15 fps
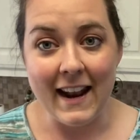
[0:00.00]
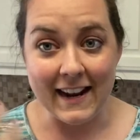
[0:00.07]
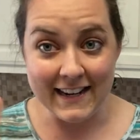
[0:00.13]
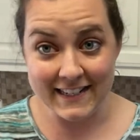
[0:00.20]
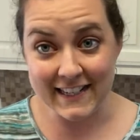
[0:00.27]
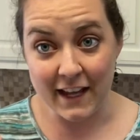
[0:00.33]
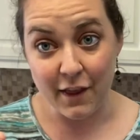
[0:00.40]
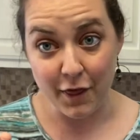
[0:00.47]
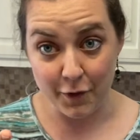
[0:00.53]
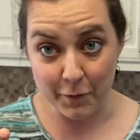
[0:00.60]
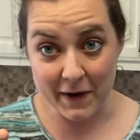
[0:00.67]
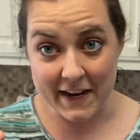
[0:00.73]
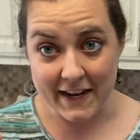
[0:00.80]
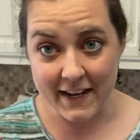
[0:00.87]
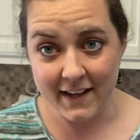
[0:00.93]
need to get
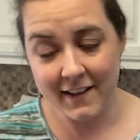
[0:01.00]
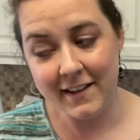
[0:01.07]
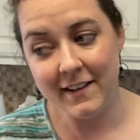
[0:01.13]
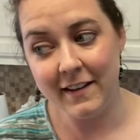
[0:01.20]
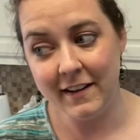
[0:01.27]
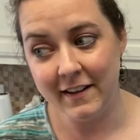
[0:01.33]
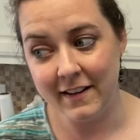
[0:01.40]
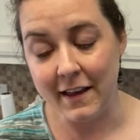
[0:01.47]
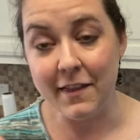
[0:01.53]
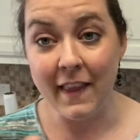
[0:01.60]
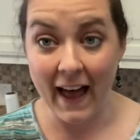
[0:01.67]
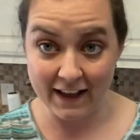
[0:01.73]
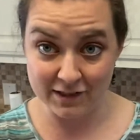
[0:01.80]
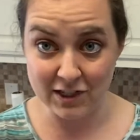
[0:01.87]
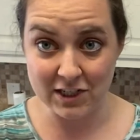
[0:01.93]
3
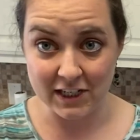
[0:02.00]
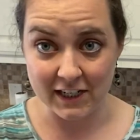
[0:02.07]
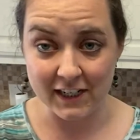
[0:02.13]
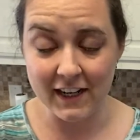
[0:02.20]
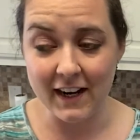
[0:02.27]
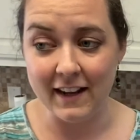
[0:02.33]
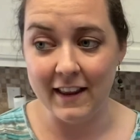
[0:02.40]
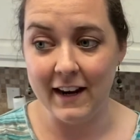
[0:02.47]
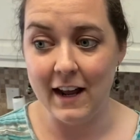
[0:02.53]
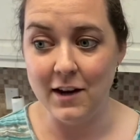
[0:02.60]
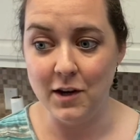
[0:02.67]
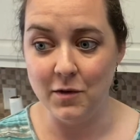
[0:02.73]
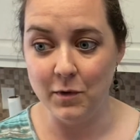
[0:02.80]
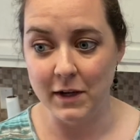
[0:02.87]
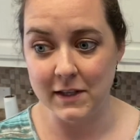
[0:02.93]
last year. And then I
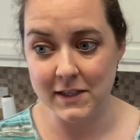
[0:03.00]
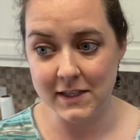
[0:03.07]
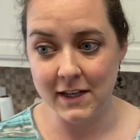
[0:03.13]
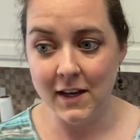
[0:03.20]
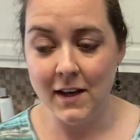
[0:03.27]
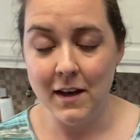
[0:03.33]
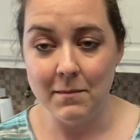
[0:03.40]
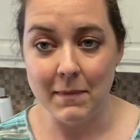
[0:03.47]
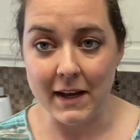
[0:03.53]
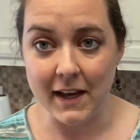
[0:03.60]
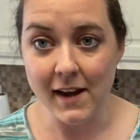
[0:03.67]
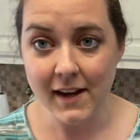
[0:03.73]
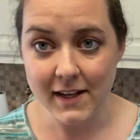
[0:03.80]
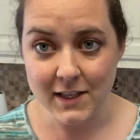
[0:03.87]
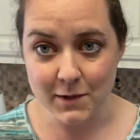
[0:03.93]
knew once my
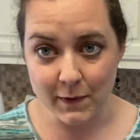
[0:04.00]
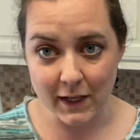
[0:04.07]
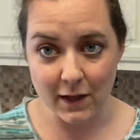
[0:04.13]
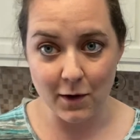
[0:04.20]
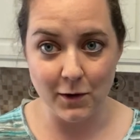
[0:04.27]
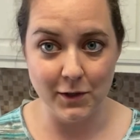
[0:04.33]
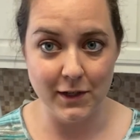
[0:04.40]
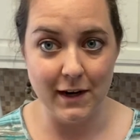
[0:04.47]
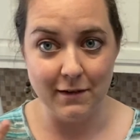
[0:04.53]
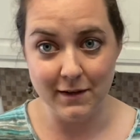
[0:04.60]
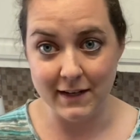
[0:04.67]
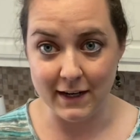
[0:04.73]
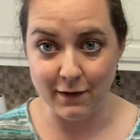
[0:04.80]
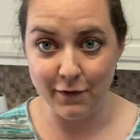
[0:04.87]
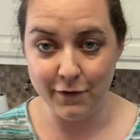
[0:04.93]
youngest would get older, I would
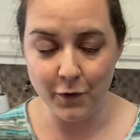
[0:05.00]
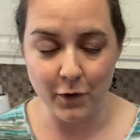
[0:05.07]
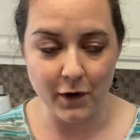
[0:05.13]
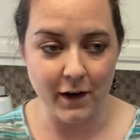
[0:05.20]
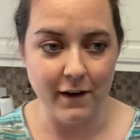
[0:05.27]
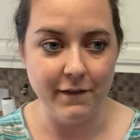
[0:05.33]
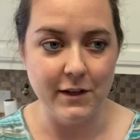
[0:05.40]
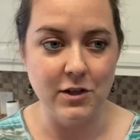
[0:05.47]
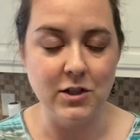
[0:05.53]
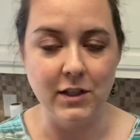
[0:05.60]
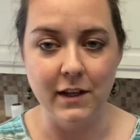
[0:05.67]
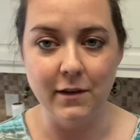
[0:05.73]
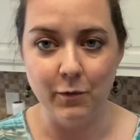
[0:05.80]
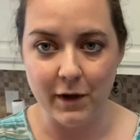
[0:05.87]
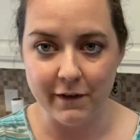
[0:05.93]
need 4 eventually,
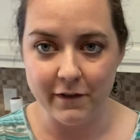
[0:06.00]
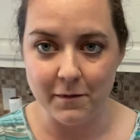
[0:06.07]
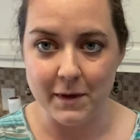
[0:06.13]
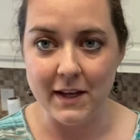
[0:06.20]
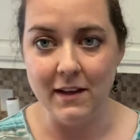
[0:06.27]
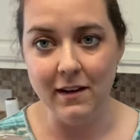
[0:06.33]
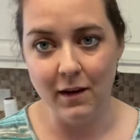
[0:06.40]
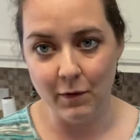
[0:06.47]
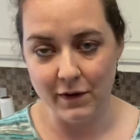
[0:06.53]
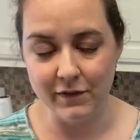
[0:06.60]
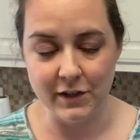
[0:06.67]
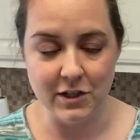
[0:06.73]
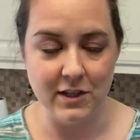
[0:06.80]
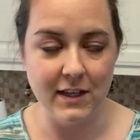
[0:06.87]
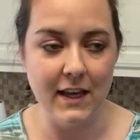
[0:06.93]
1 for me and 1 for
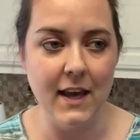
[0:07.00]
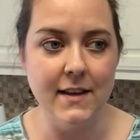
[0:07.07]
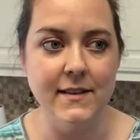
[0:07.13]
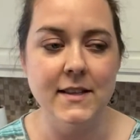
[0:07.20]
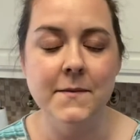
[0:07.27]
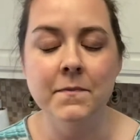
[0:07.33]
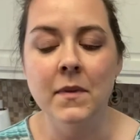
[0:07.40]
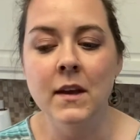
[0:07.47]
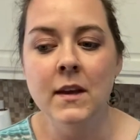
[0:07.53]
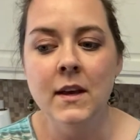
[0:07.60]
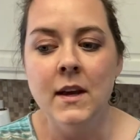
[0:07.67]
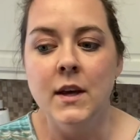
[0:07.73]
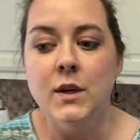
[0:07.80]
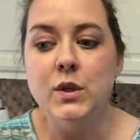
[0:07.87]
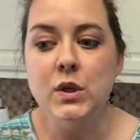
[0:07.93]
each of the kids.
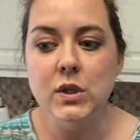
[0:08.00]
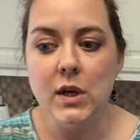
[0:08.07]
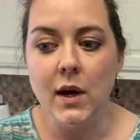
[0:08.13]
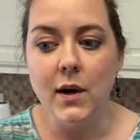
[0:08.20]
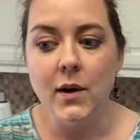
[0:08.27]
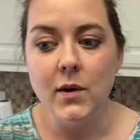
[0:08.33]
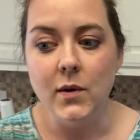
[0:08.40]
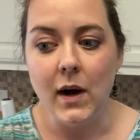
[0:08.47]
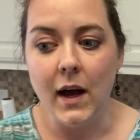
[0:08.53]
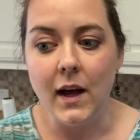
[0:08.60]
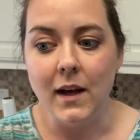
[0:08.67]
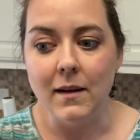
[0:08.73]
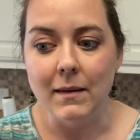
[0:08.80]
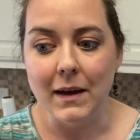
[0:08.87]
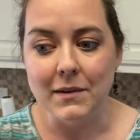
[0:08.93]
So
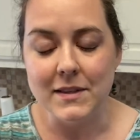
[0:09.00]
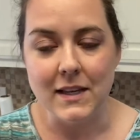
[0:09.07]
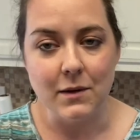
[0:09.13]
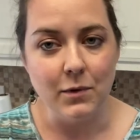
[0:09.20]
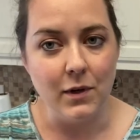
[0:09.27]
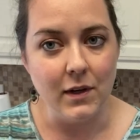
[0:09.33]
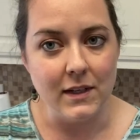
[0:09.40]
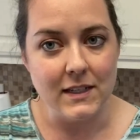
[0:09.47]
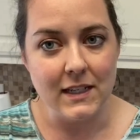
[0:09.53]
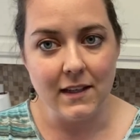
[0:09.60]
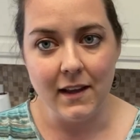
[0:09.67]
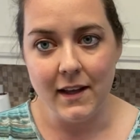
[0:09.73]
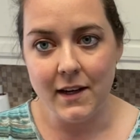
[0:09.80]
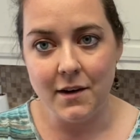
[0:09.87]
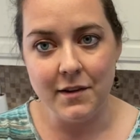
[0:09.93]
I was like, well, until
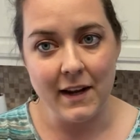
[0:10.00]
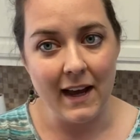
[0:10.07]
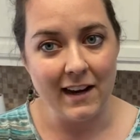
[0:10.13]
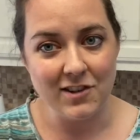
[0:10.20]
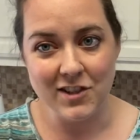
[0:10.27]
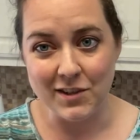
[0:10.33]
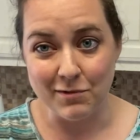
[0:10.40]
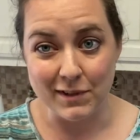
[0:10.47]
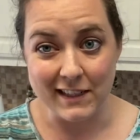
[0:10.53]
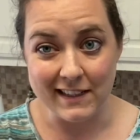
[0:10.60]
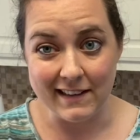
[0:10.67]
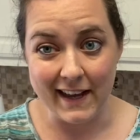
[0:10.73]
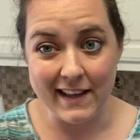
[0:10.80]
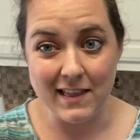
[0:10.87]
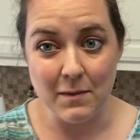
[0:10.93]
I know that I actually really
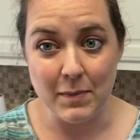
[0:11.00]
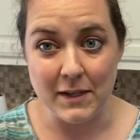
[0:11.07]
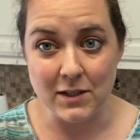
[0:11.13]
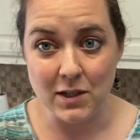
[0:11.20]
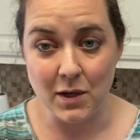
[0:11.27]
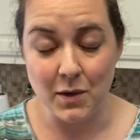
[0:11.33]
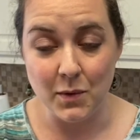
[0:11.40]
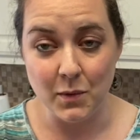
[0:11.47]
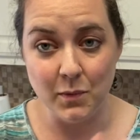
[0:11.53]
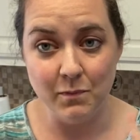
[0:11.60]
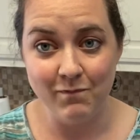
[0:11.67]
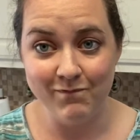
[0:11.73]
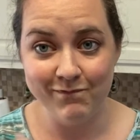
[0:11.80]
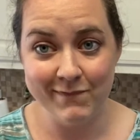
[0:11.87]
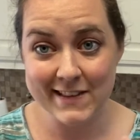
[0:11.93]
like the bento
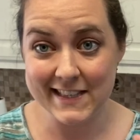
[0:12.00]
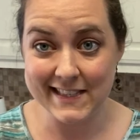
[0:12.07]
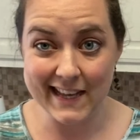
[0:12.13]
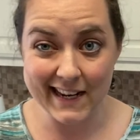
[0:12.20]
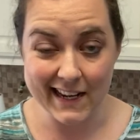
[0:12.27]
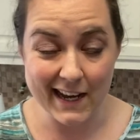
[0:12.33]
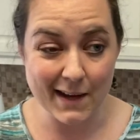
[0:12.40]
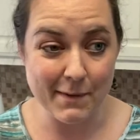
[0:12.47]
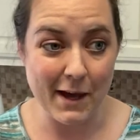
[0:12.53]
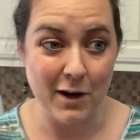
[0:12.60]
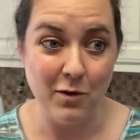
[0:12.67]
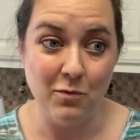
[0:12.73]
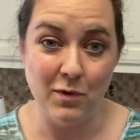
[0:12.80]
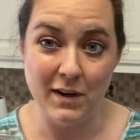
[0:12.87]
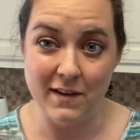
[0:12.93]
setup, I
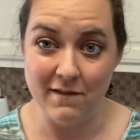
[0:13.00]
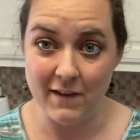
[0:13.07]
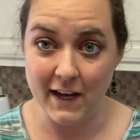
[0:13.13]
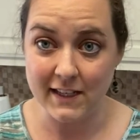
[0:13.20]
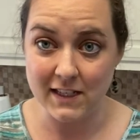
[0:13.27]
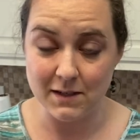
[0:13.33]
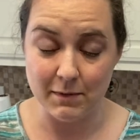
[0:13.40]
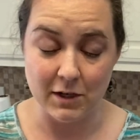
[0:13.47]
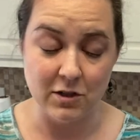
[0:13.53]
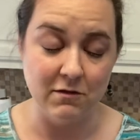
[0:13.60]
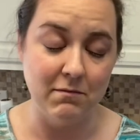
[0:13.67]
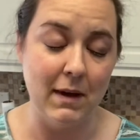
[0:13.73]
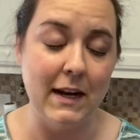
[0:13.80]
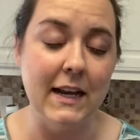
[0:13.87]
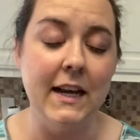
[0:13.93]
don't want to invest a bunch of
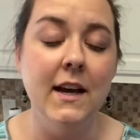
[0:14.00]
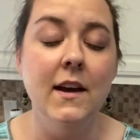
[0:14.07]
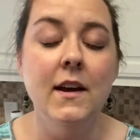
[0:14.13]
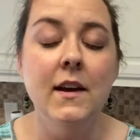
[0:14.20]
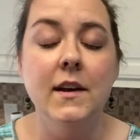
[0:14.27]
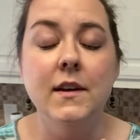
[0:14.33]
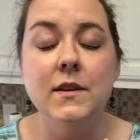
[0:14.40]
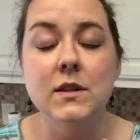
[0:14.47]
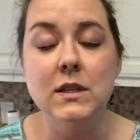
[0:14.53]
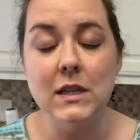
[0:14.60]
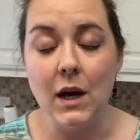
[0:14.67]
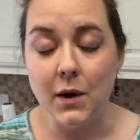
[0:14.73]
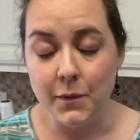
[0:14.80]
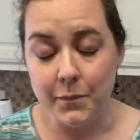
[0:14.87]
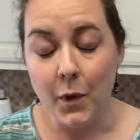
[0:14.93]
money.
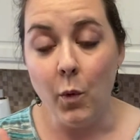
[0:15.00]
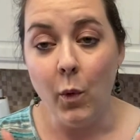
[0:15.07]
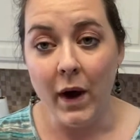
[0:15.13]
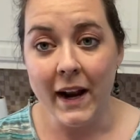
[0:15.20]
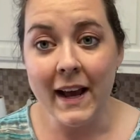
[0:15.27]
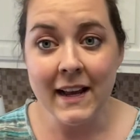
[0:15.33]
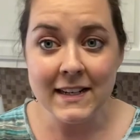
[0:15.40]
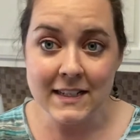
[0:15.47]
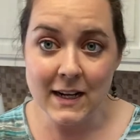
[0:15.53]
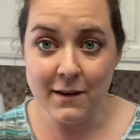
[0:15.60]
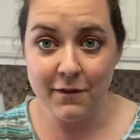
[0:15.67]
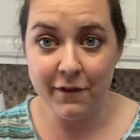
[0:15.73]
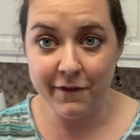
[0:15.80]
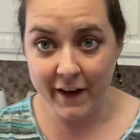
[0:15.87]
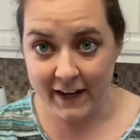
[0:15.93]
So what I ended up
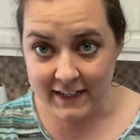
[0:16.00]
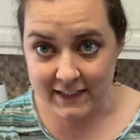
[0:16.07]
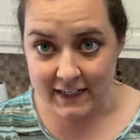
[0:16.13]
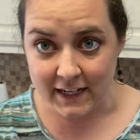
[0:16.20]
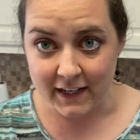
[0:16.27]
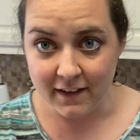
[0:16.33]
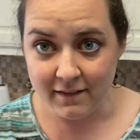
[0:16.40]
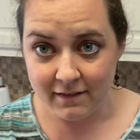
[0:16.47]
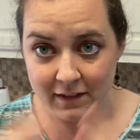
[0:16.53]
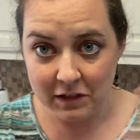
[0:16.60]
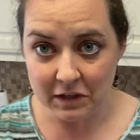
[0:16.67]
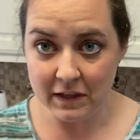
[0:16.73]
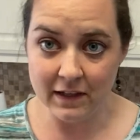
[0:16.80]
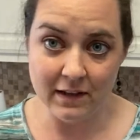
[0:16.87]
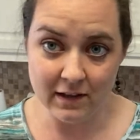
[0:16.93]
finding,
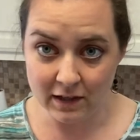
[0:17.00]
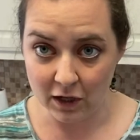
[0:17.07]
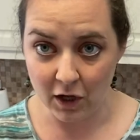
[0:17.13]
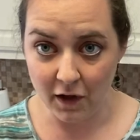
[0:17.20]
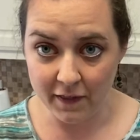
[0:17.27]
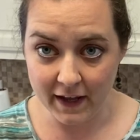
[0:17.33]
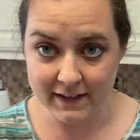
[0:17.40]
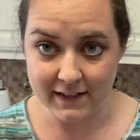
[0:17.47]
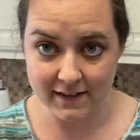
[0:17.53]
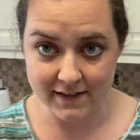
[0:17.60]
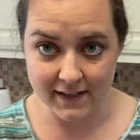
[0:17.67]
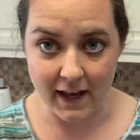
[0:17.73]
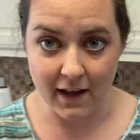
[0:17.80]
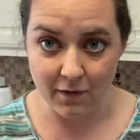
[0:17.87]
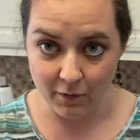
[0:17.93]
all that to
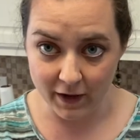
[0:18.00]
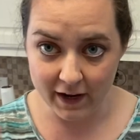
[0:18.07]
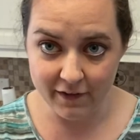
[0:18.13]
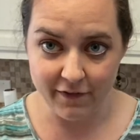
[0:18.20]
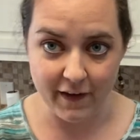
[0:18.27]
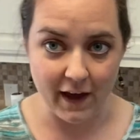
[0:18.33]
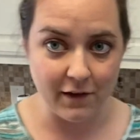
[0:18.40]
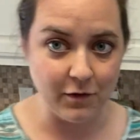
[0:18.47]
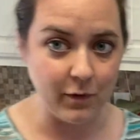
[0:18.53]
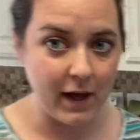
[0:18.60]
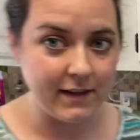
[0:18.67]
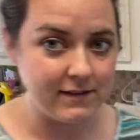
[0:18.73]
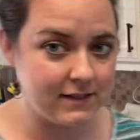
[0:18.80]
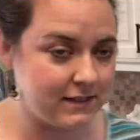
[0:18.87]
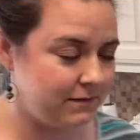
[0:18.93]
say, what I found
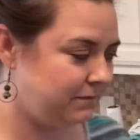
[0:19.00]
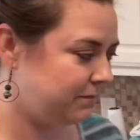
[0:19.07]
was